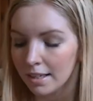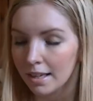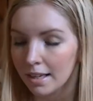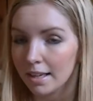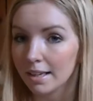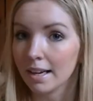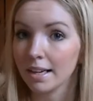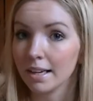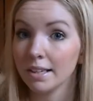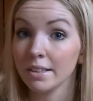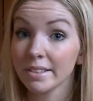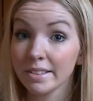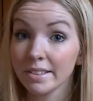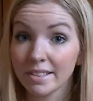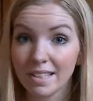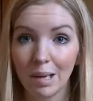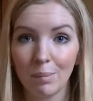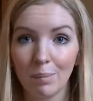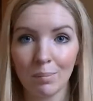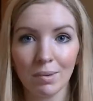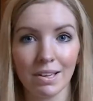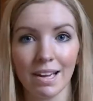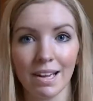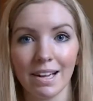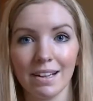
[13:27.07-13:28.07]
a kind of
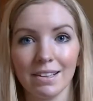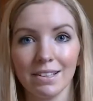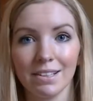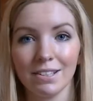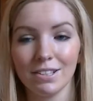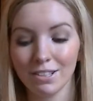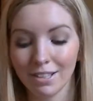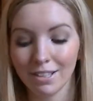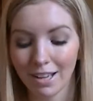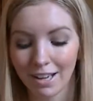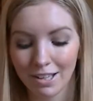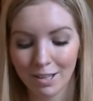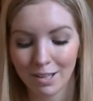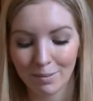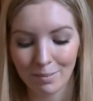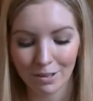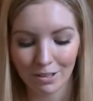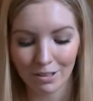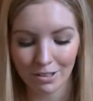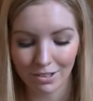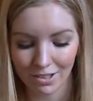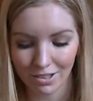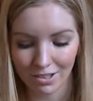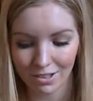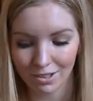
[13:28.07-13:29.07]
statement necklace kind of
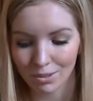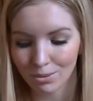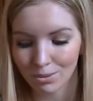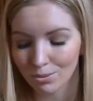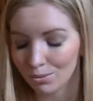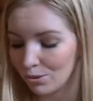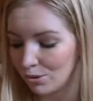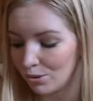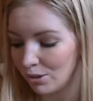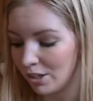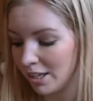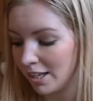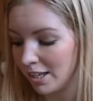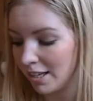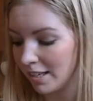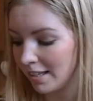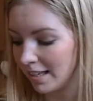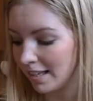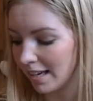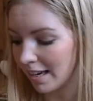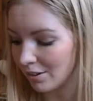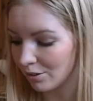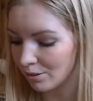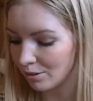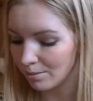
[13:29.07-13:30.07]
person. So
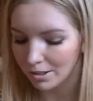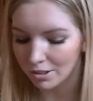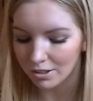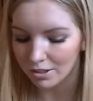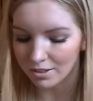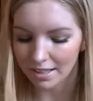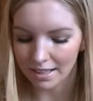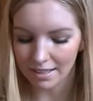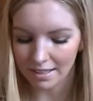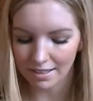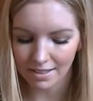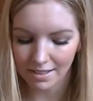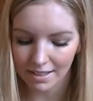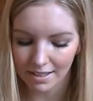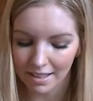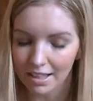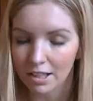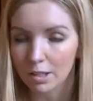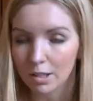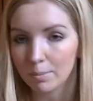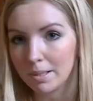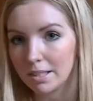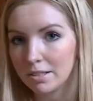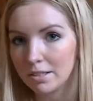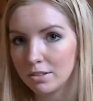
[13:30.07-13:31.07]
yeah, I normally just get
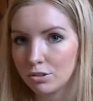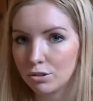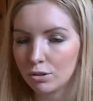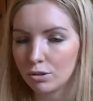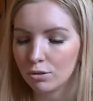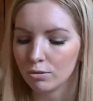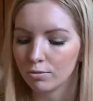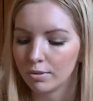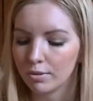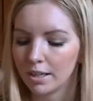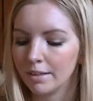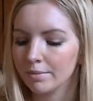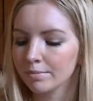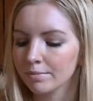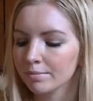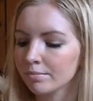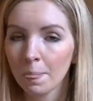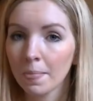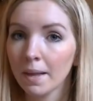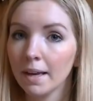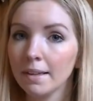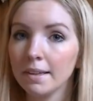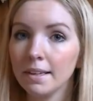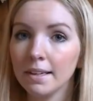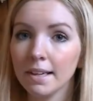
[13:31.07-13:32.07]
little bits of jewellery.
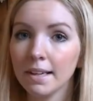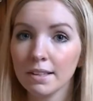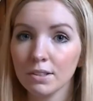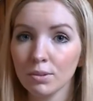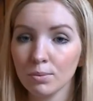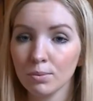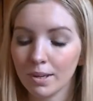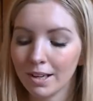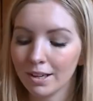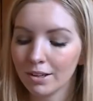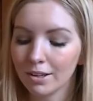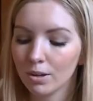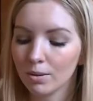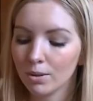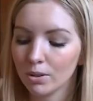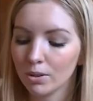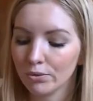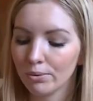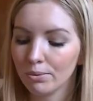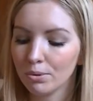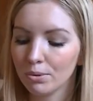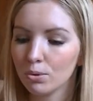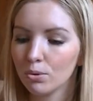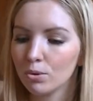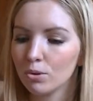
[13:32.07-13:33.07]
And the last one I got was
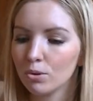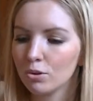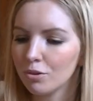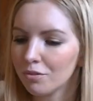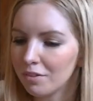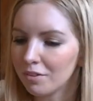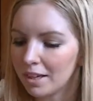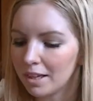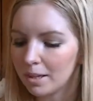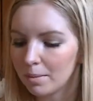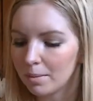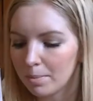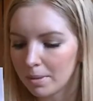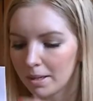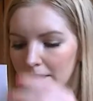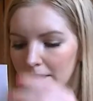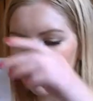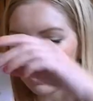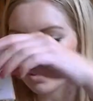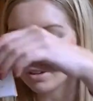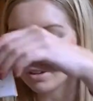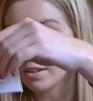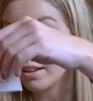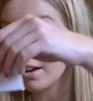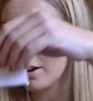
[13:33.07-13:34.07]
from Gogo Philip, and
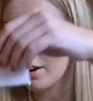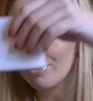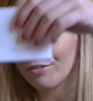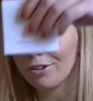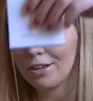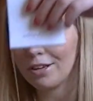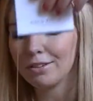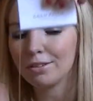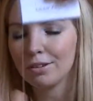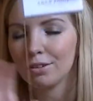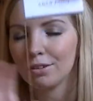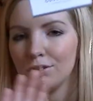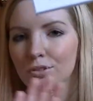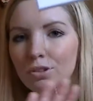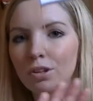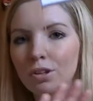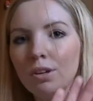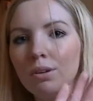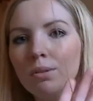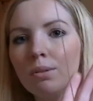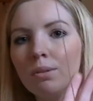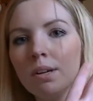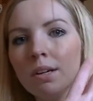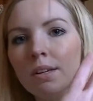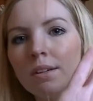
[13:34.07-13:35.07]
I got that off ASOS
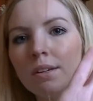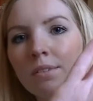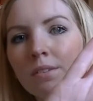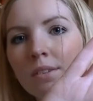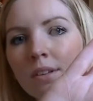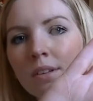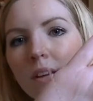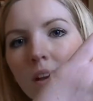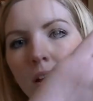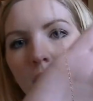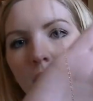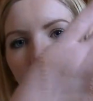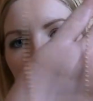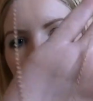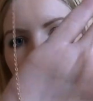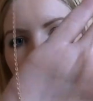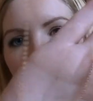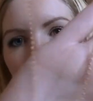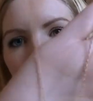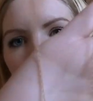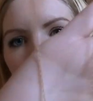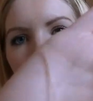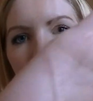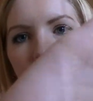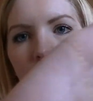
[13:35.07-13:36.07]
too. And
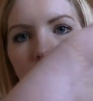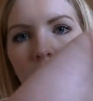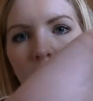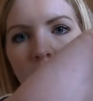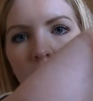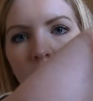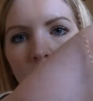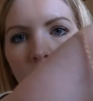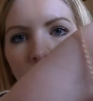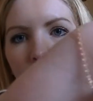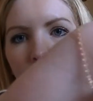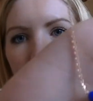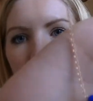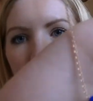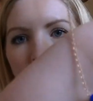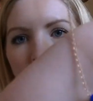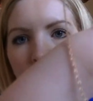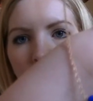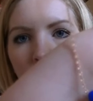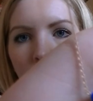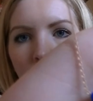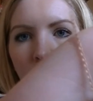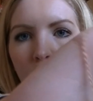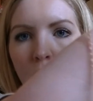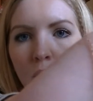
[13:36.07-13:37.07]
it's just this little blue
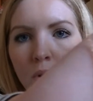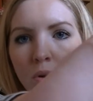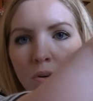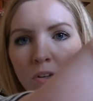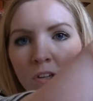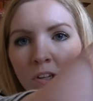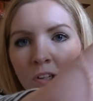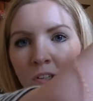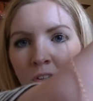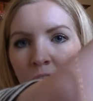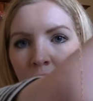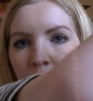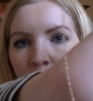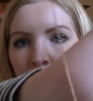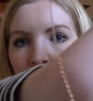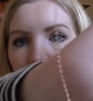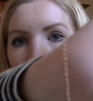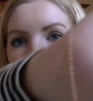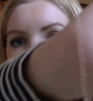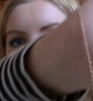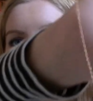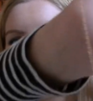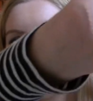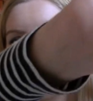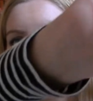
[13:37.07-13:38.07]
heart on a
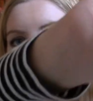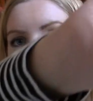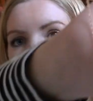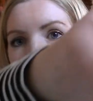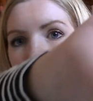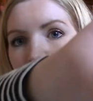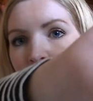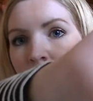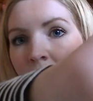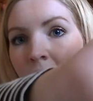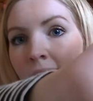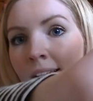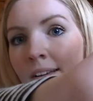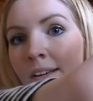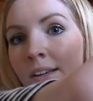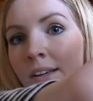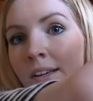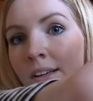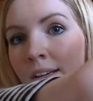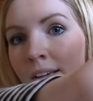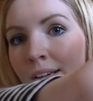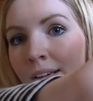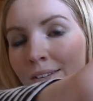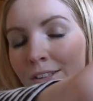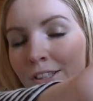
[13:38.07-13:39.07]
gold chain,
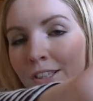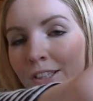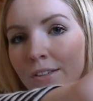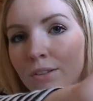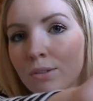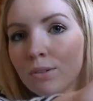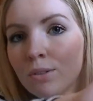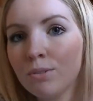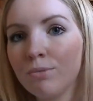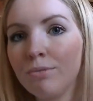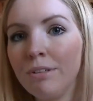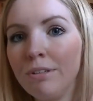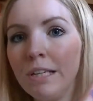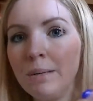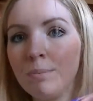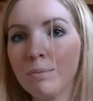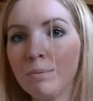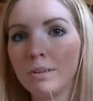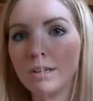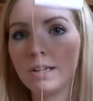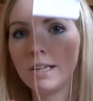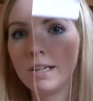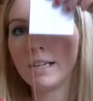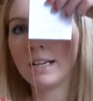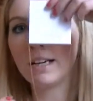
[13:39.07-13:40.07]
which I thought was really
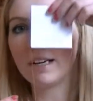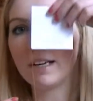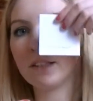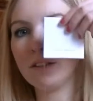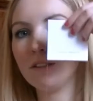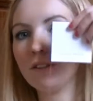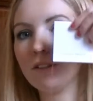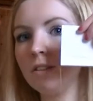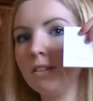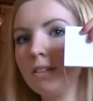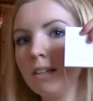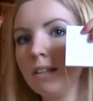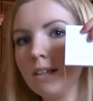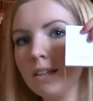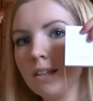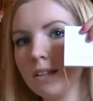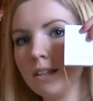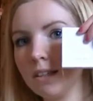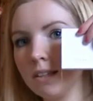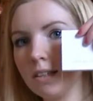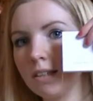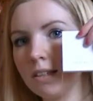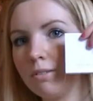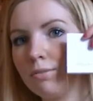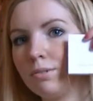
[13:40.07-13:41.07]
pretty and just
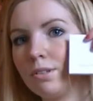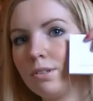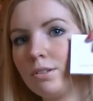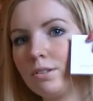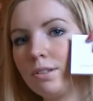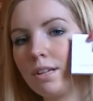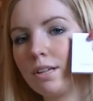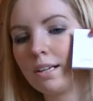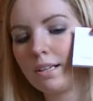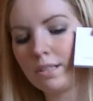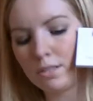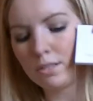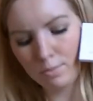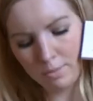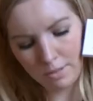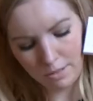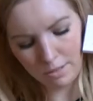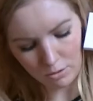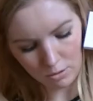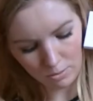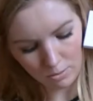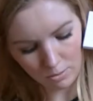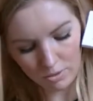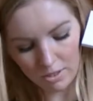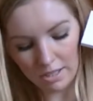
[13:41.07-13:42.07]
delicate and would look nice with
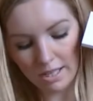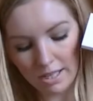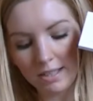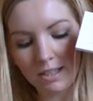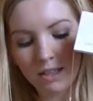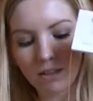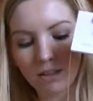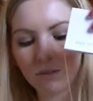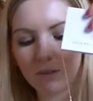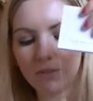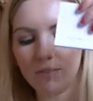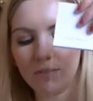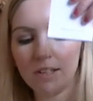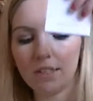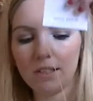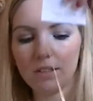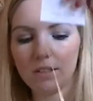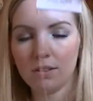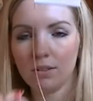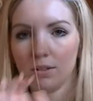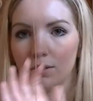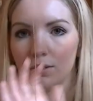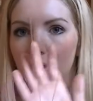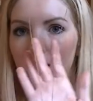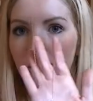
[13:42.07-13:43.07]
almost any outfit.
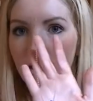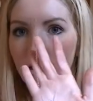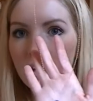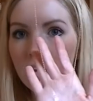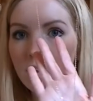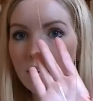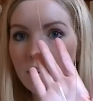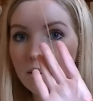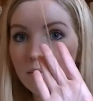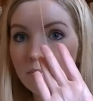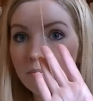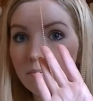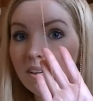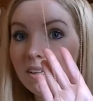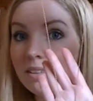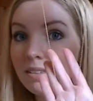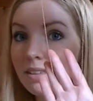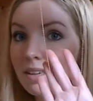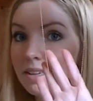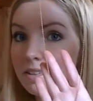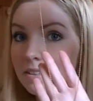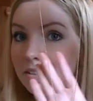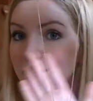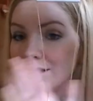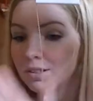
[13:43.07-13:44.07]
So yeah, I'm
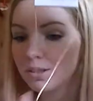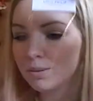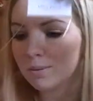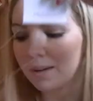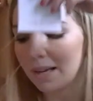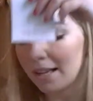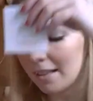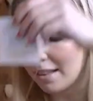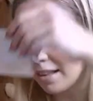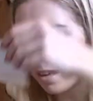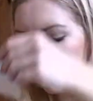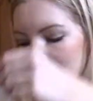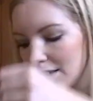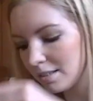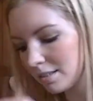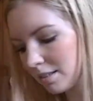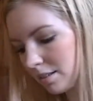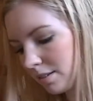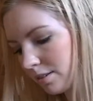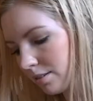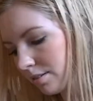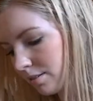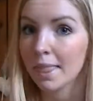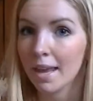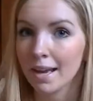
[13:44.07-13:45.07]
excited to wear that.
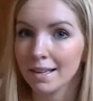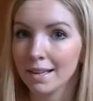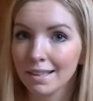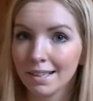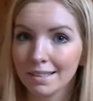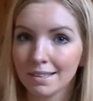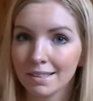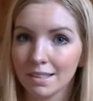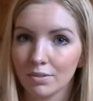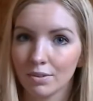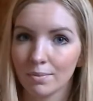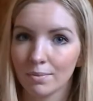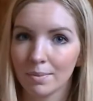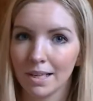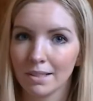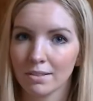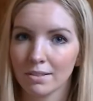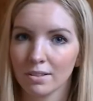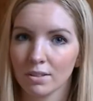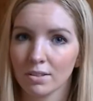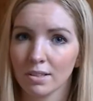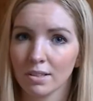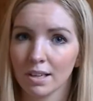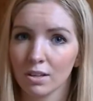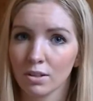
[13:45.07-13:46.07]
And lastly from
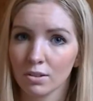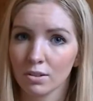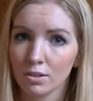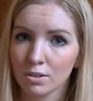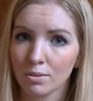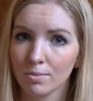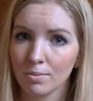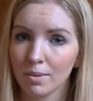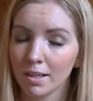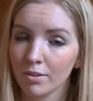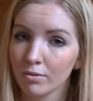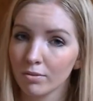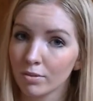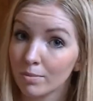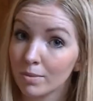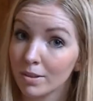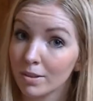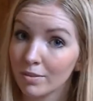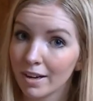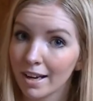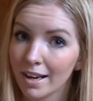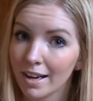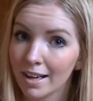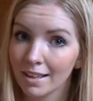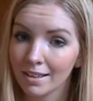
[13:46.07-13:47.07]
ASOS, I got something from
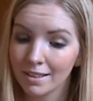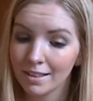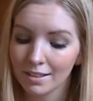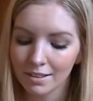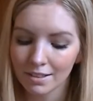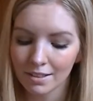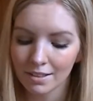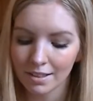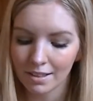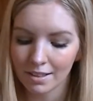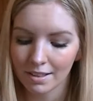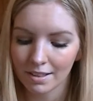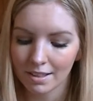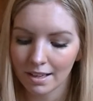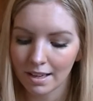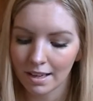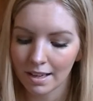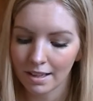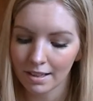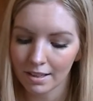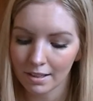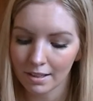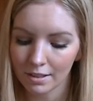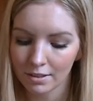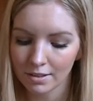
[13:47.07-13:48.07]
River Island in
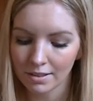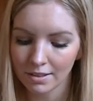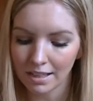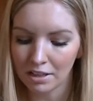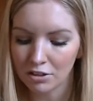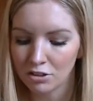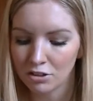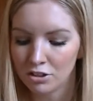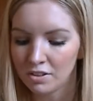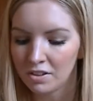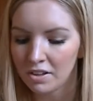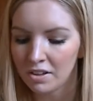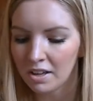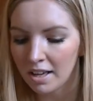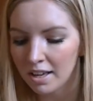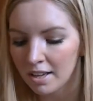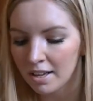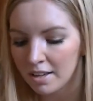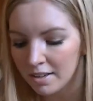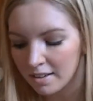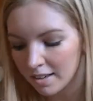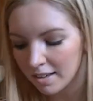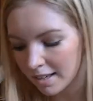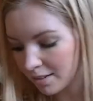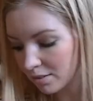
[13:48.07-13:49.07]
the little section there,
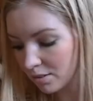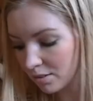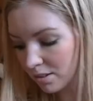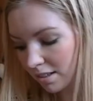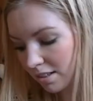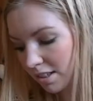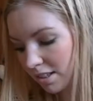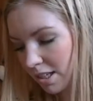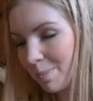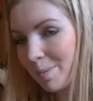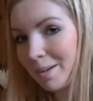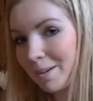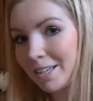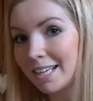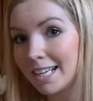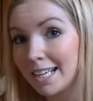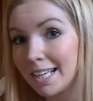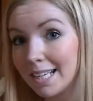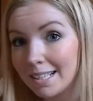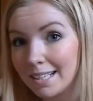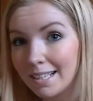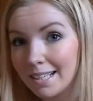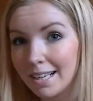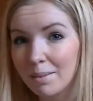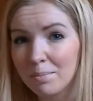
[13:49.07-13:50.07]
and it was actually a
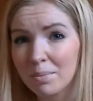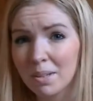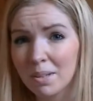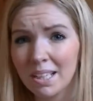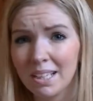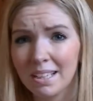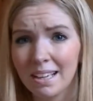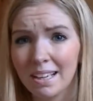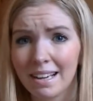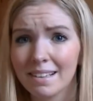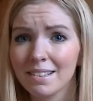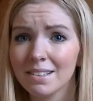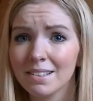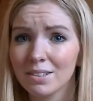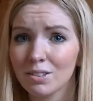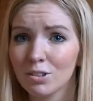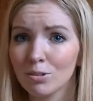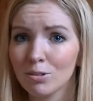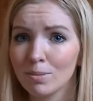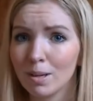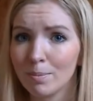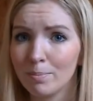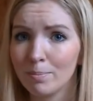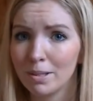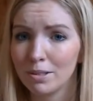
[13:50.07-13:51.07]
bikini. I'm thinking the headless
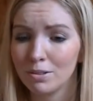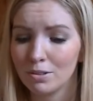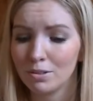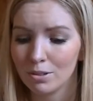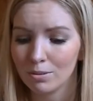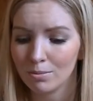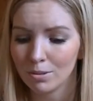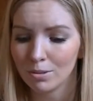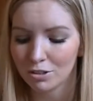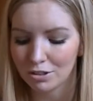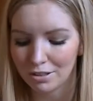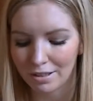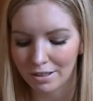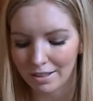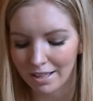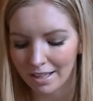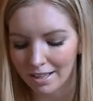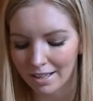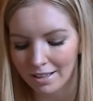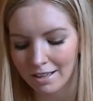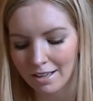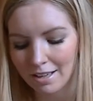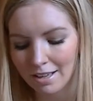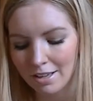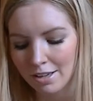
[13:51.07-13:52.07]
was a bit too much, I
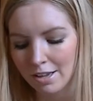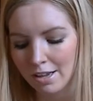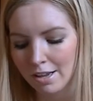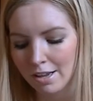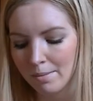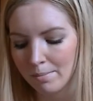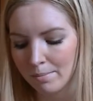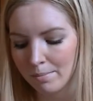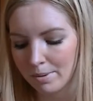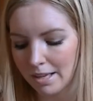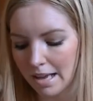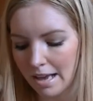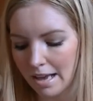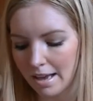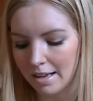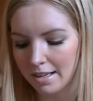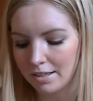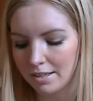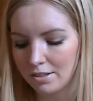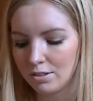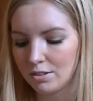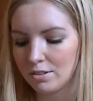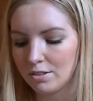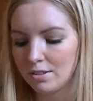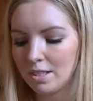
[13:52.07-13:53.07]
think. But yeah,
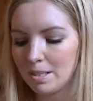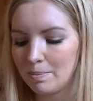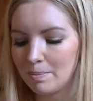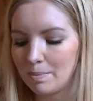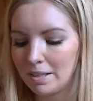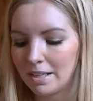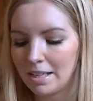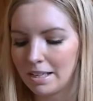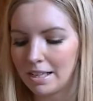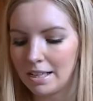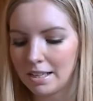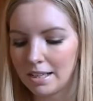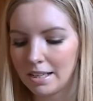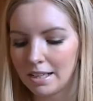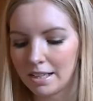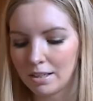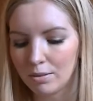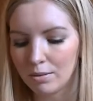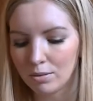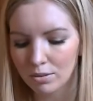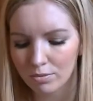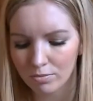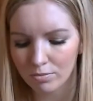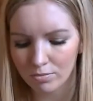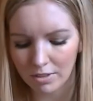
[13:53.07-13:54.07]
it's just this bikini, and it
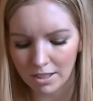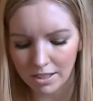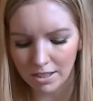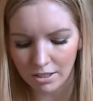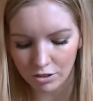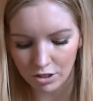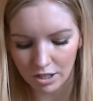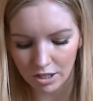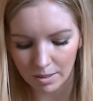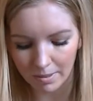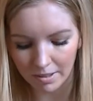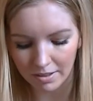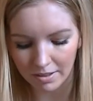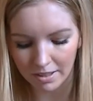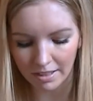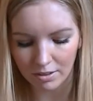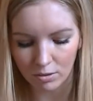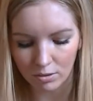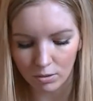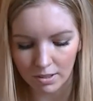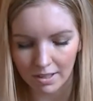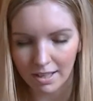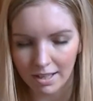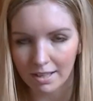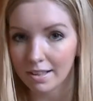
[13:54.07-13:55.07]
was really cheap. I think
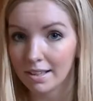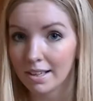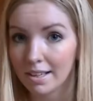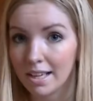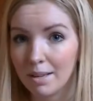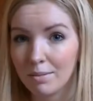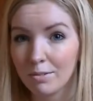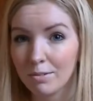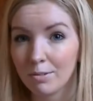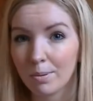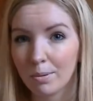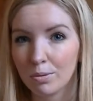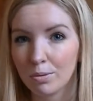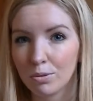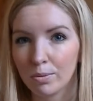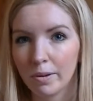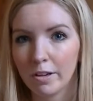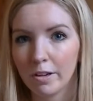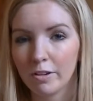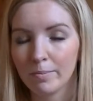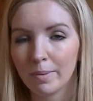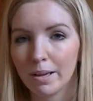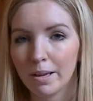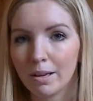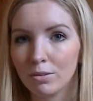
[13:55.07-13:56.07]
altogether came about
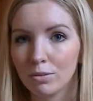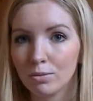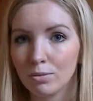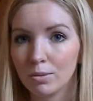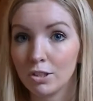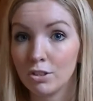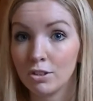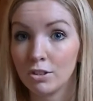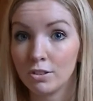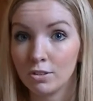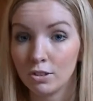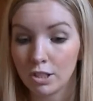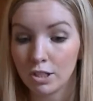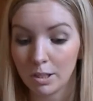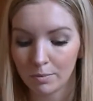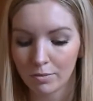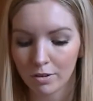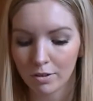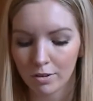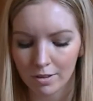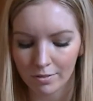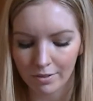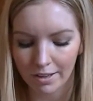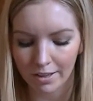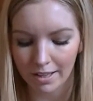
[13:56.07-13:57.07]
£12, which is cheap
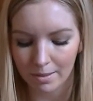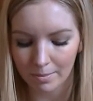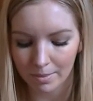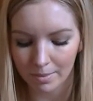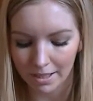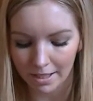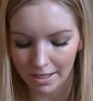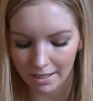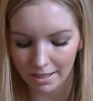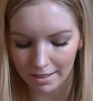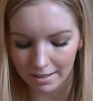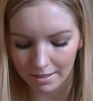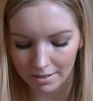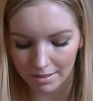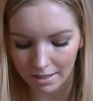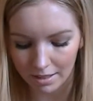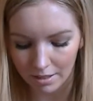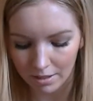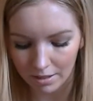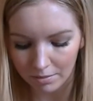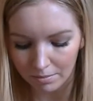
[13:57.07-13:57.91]
for River Island bikinis.